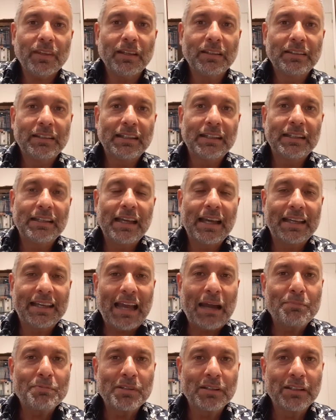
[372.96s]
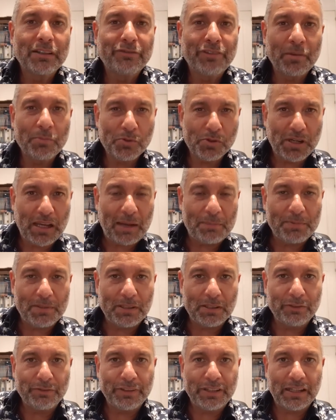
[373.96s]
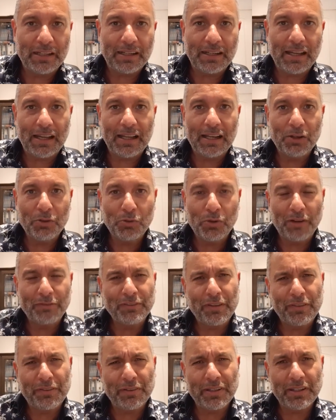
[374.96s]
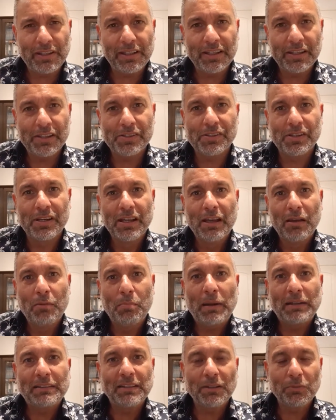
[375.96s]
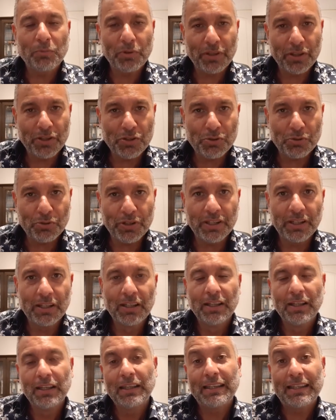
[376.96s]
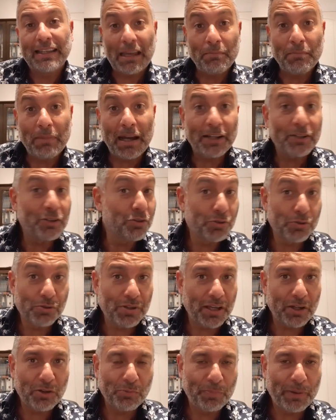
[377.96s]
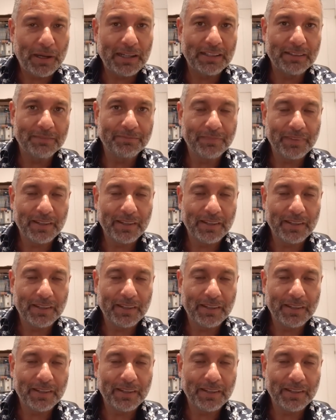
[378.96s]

the captain, the famous captain of Villarreal, who after 3 years battling with injury, he came back just to say goodbye.